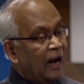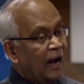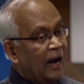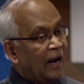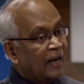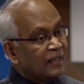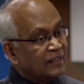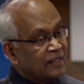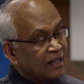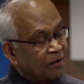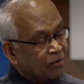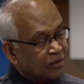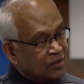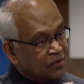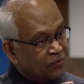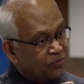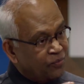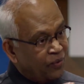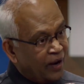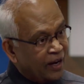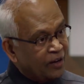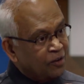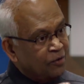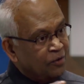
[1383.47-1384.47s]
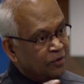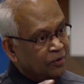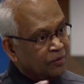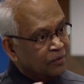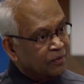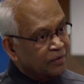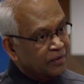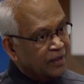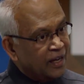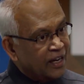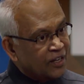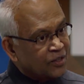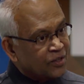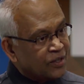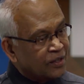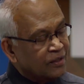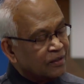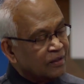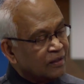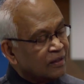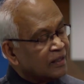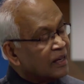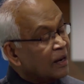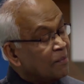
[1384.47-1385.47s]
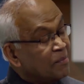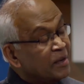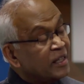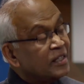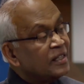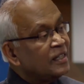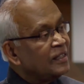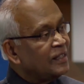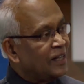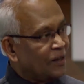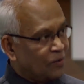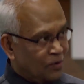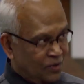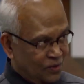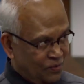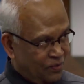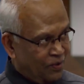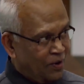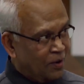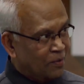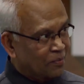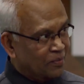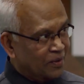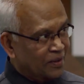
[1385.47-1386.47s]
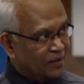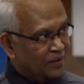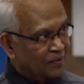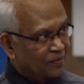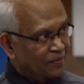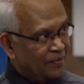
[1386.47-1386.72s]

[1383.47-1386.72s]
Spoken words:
And there was a 5-nation committee that was formed.